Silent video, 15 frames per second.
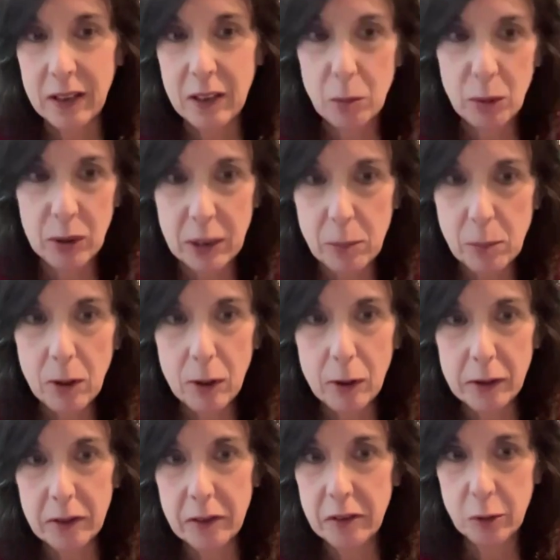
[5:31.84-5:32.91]
Liberty
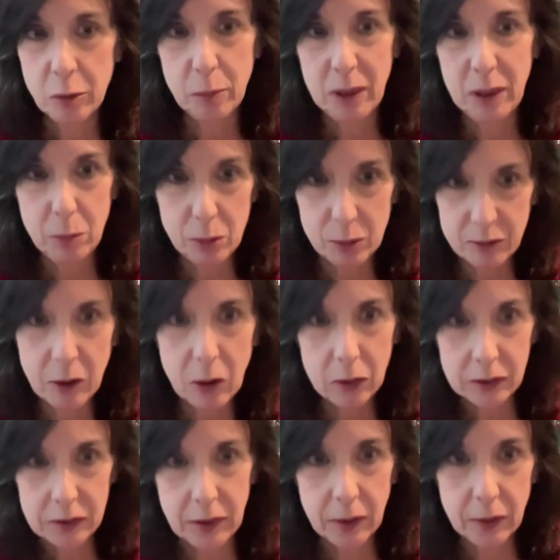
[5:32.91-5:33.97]
bonds, so people
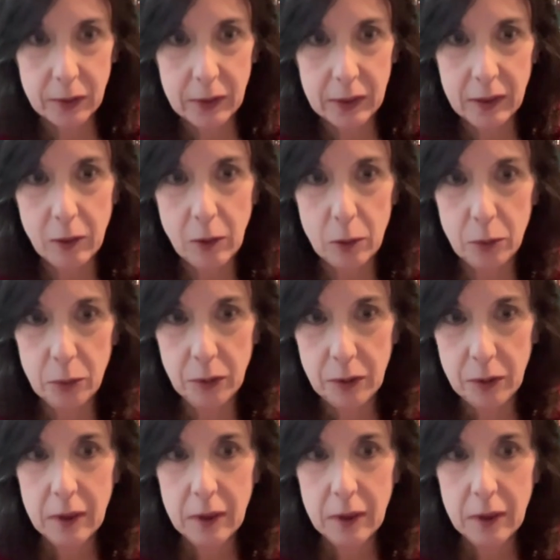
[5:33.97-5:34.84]
voluntarily loan